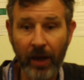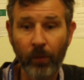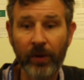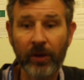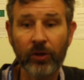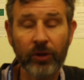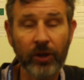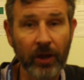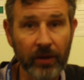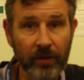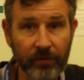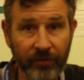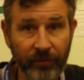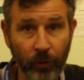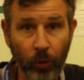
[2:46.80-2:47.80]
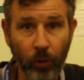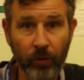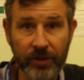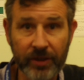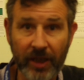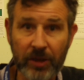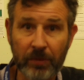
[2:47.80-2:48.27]
we look at 4
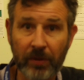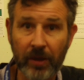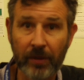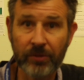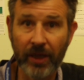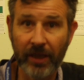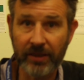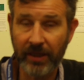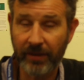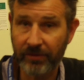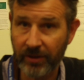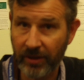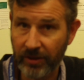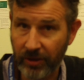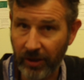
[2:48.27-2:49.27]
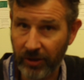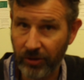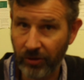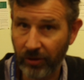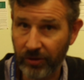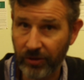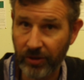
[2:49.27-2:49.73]
assessment objectives, as
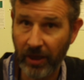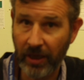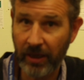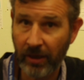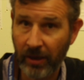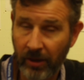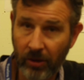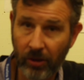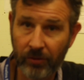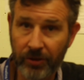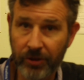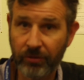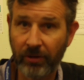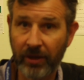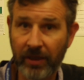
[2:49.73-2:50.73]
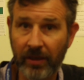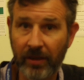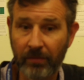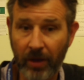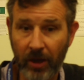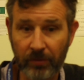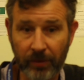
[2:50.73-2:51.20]
you can see on the screen at the
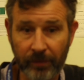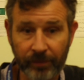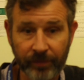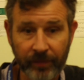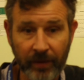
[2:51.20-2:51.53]
moment.